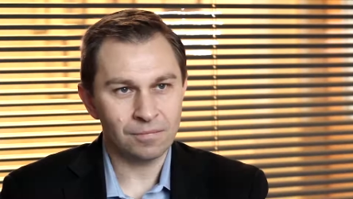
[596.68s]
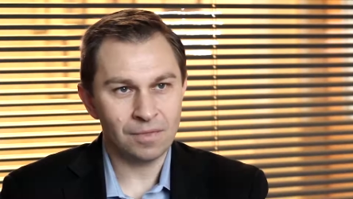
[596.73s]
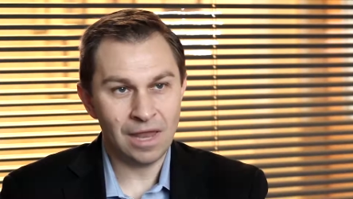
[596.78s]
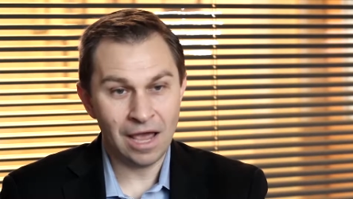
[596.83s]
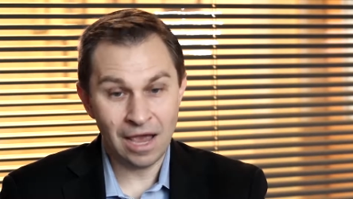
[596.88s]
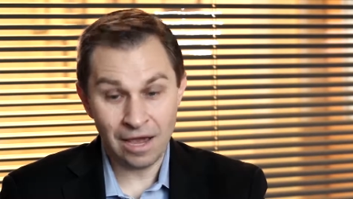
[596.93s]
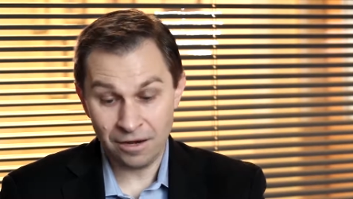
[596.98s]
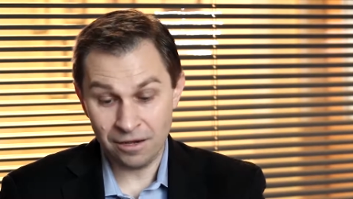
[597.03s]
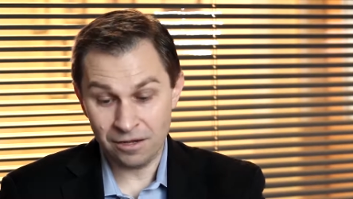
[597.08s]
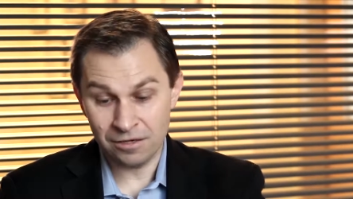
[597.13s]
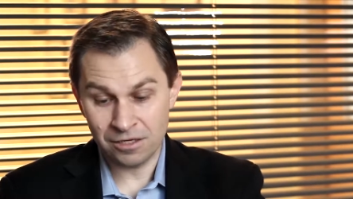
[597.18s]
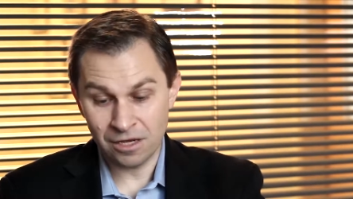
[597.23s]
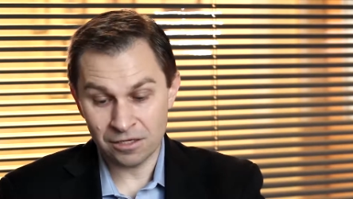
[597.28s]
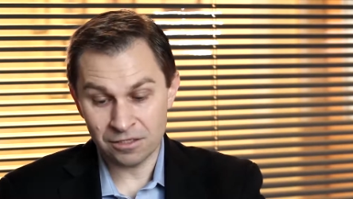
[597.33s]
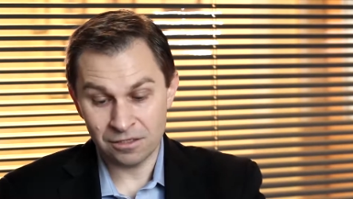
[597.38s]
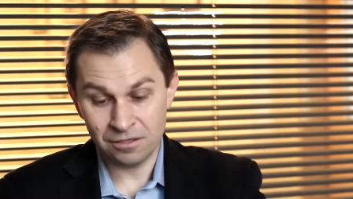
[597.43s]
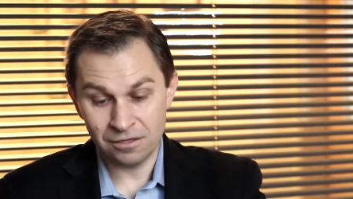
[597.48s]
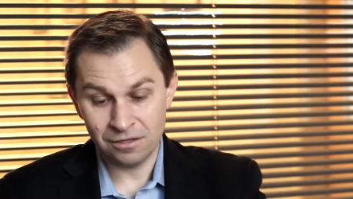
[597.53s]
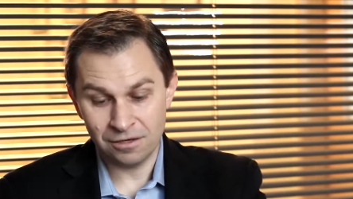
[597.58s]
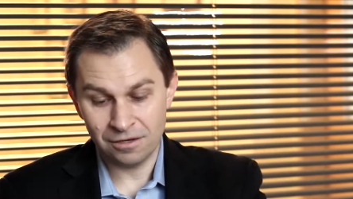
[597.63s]
and it
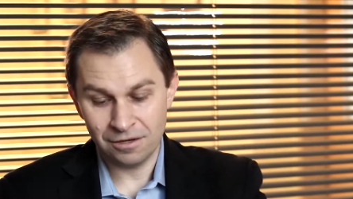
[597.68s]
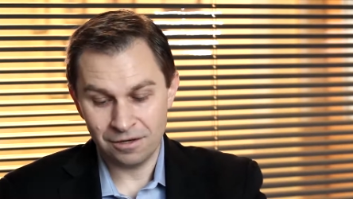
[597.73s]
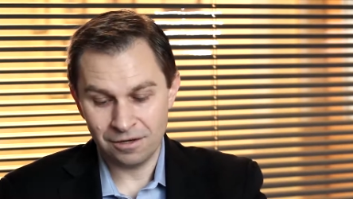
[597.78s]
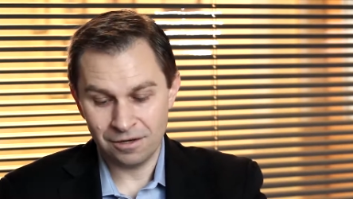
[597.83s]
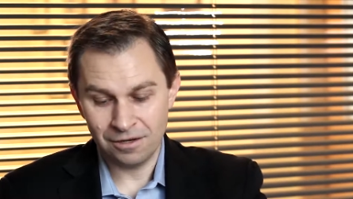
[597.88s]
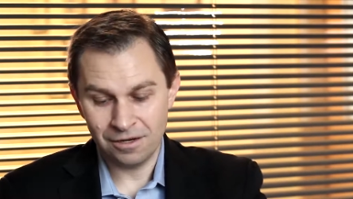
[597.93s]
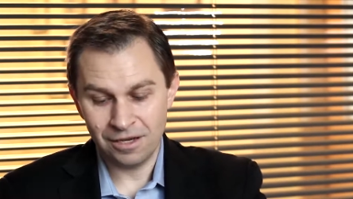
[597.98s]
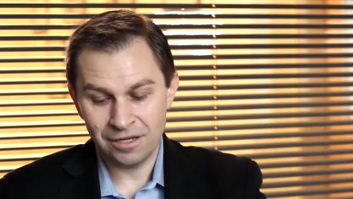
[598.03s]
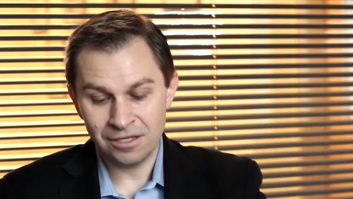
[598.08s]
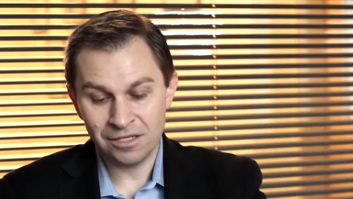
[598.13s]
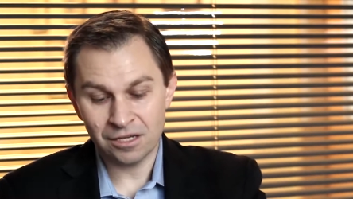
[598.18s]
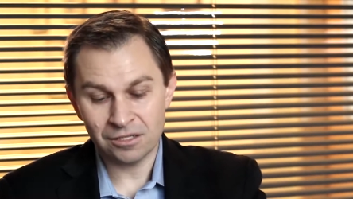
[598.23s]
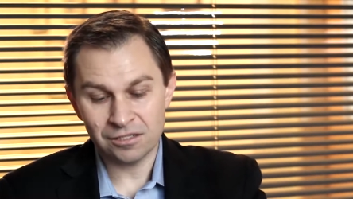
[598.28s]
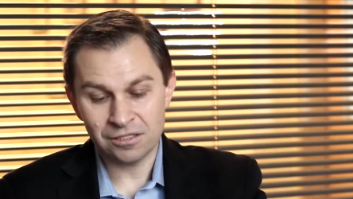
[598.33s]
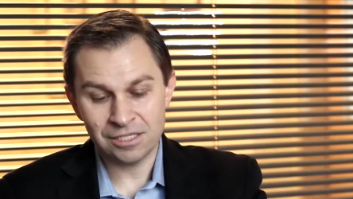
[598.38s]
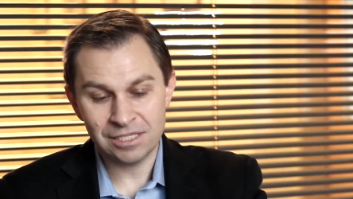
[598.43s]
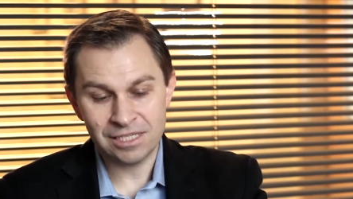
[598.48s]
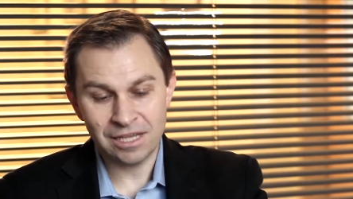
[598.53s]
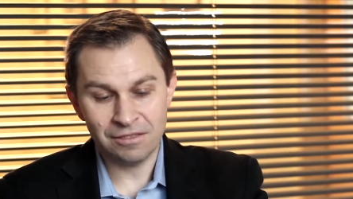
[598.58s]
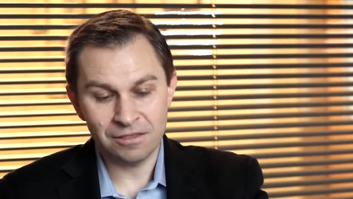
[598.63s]
doesn't it doesn't
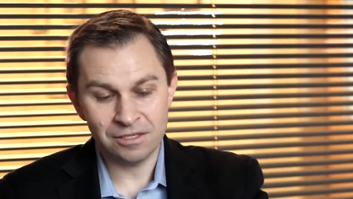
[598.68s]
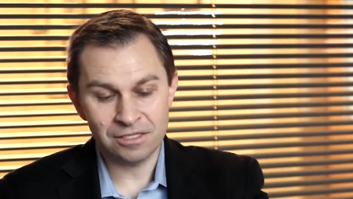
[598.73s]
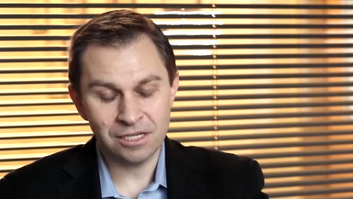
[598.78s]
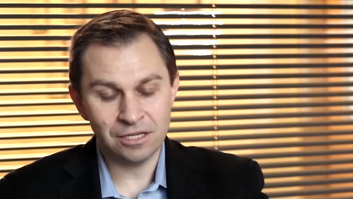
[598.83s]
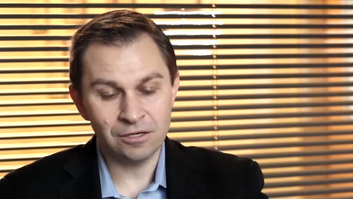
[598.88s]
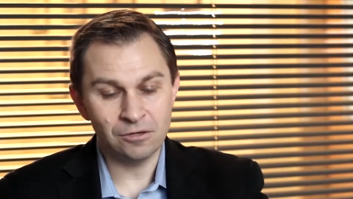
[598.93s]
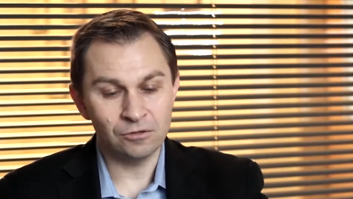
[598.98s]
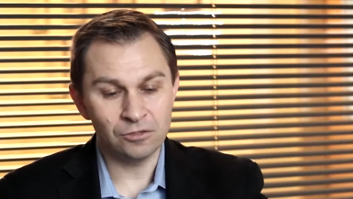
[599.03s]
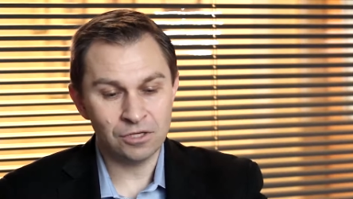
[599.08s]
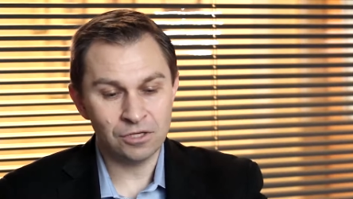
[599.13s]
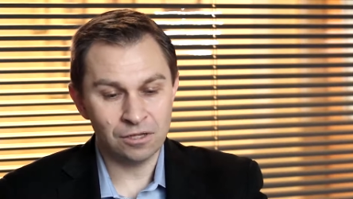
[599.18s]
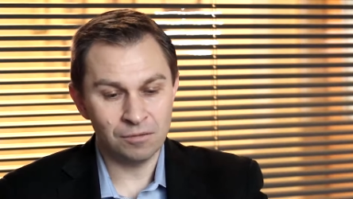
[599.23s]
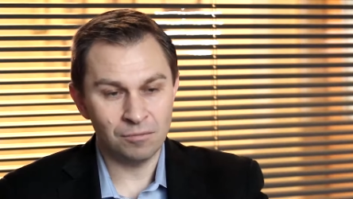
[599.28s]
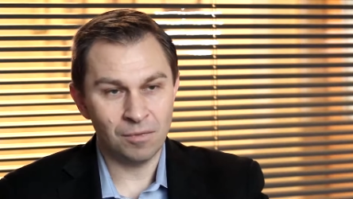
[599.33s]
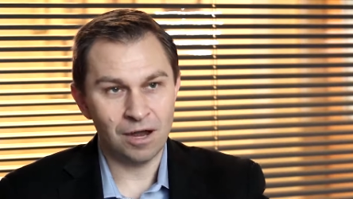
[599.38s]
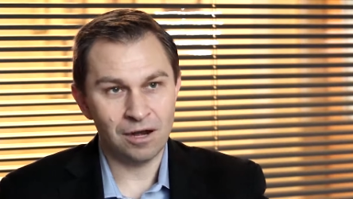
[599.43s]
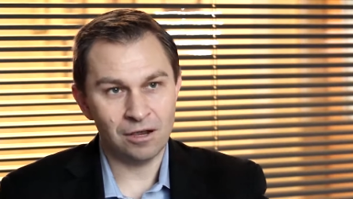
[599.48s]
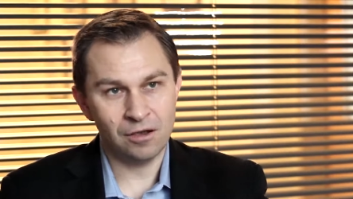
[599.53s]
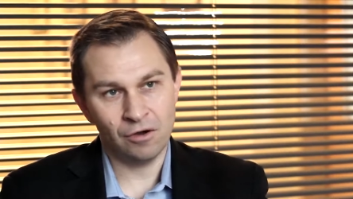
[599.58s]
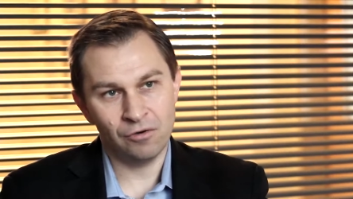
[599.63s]
send the signals to the
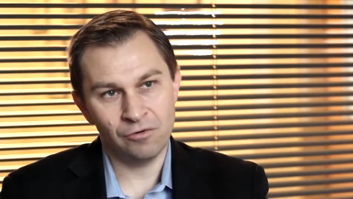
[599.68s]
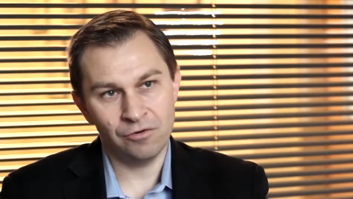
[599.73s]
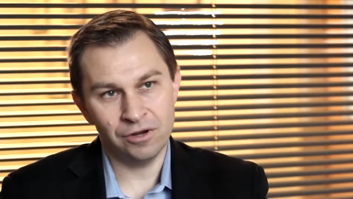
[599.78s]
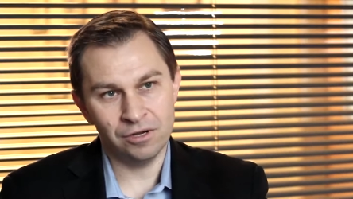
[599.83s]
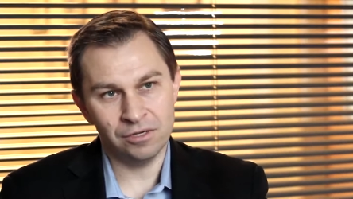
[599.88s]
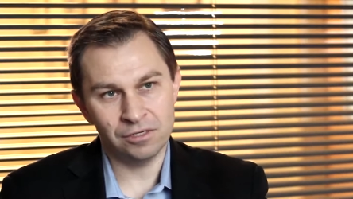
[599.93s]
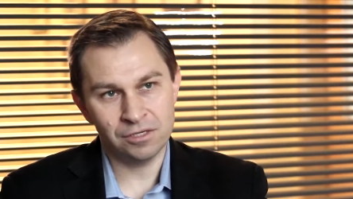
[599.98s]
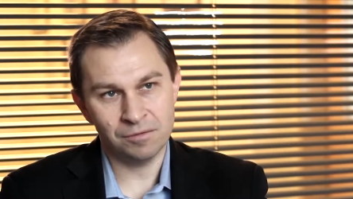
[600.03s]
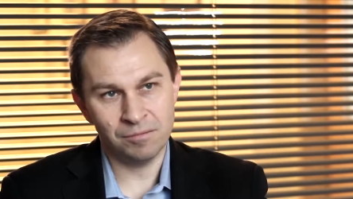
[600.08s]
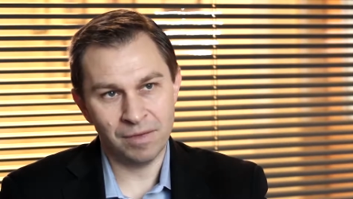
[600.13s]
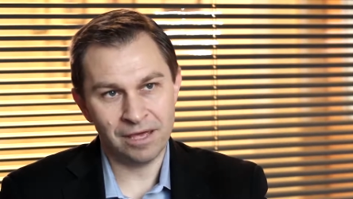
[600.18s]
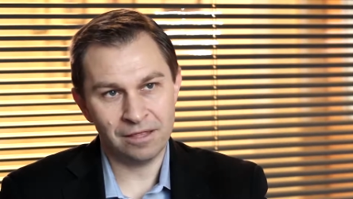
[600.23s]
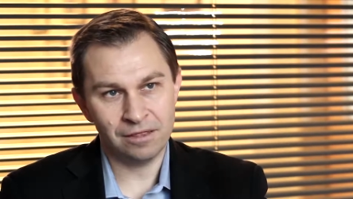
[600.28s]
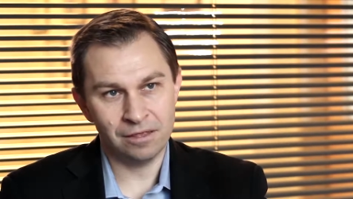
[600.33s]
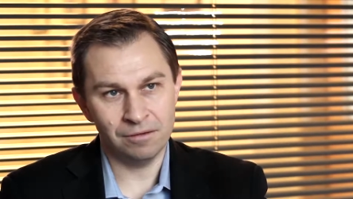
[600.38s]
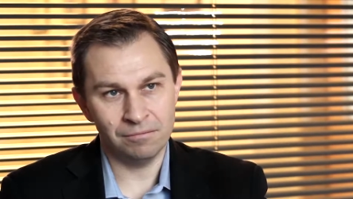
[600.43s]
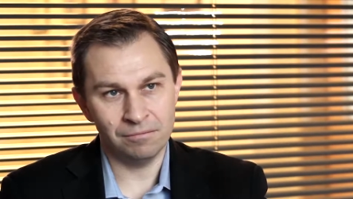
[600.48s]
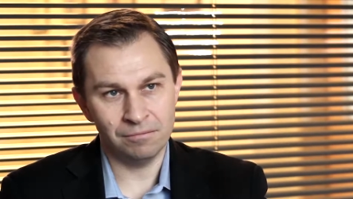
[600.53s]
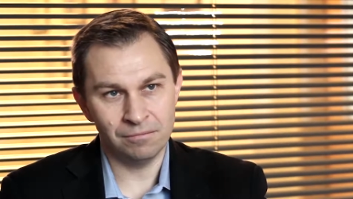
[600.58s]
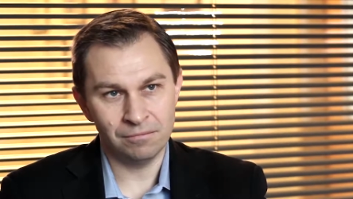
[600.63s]
mitochondria to make
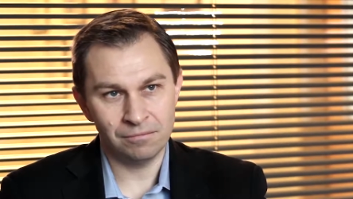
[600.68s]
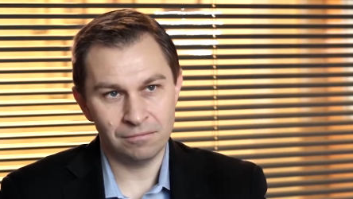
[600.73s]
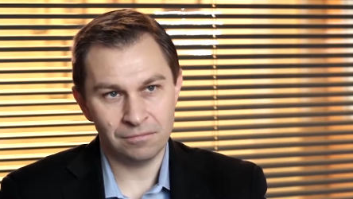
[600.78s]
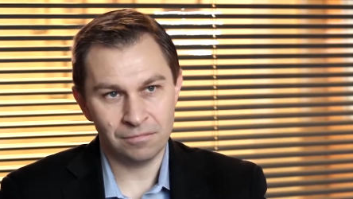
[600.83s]
them